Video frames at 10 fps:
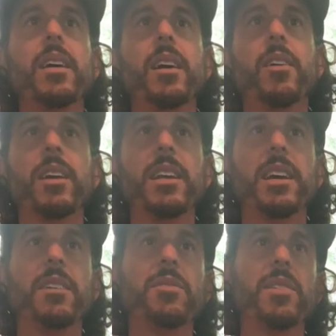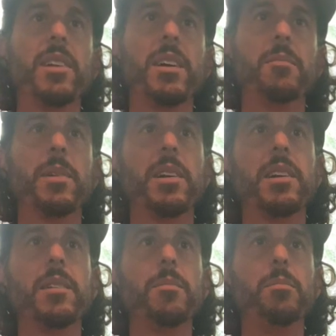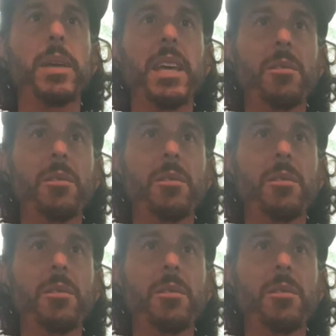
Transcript: Okay, now for number B,